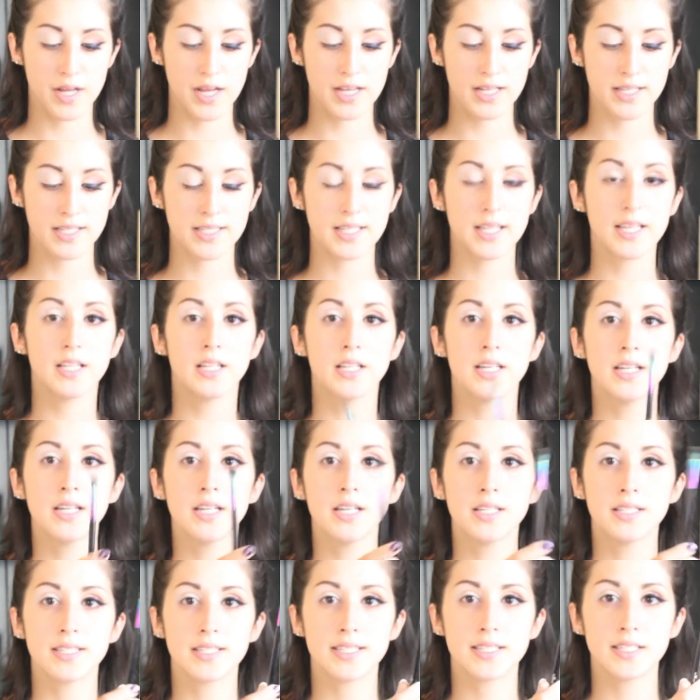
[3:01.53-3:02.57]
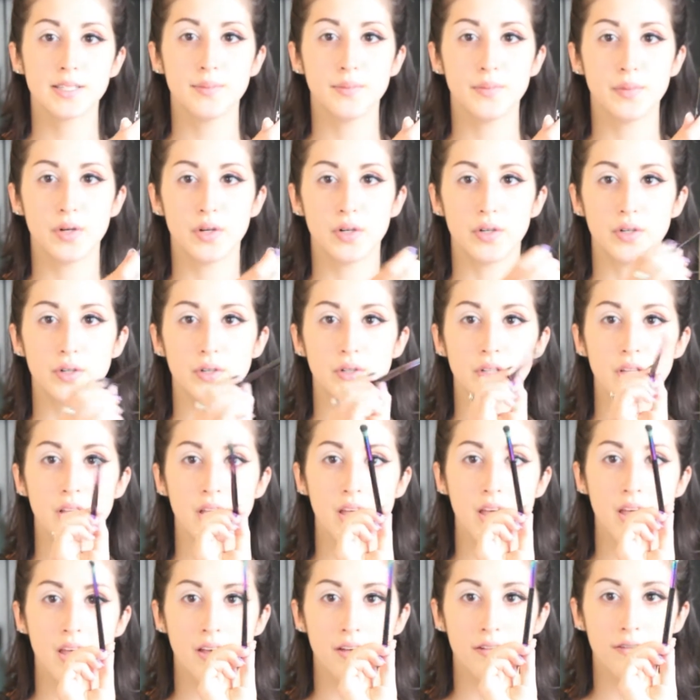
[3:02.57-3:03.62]
a slightly small
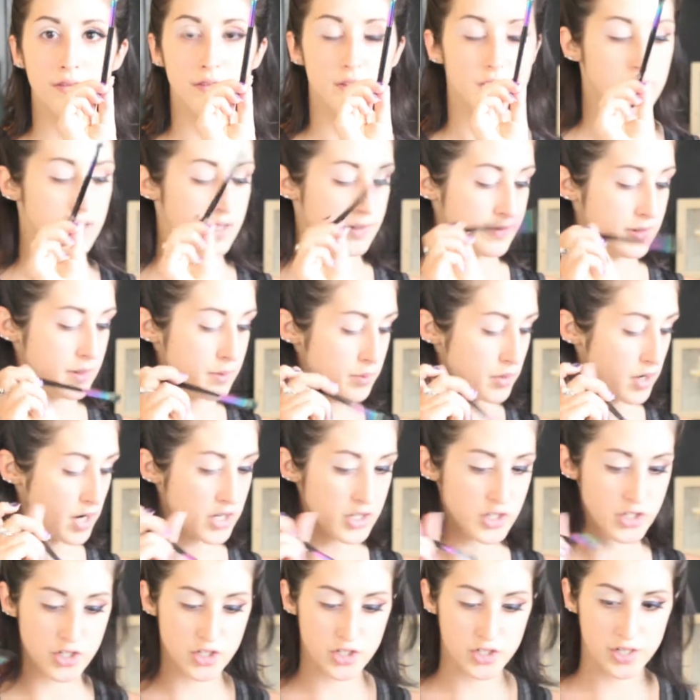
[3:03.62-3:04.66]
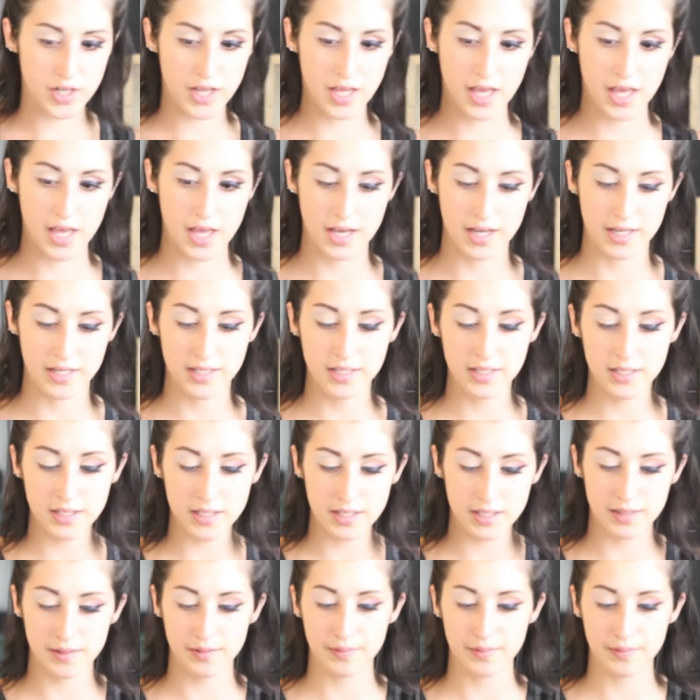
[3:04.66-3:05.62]
fluffy brush and